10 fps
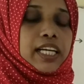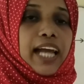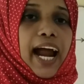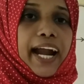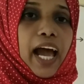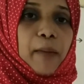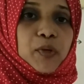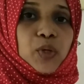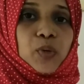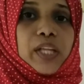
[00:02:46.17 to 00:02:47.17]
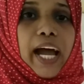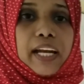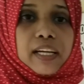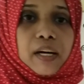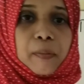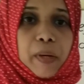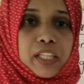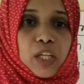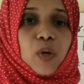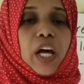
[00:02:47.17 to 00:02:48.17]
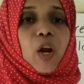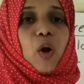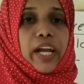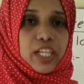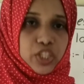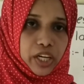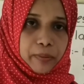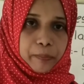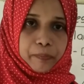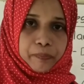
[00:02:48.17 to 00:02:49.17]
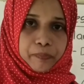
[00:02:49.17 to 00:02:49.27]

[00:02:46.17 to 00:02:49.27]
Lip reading: it adapts to that particular location.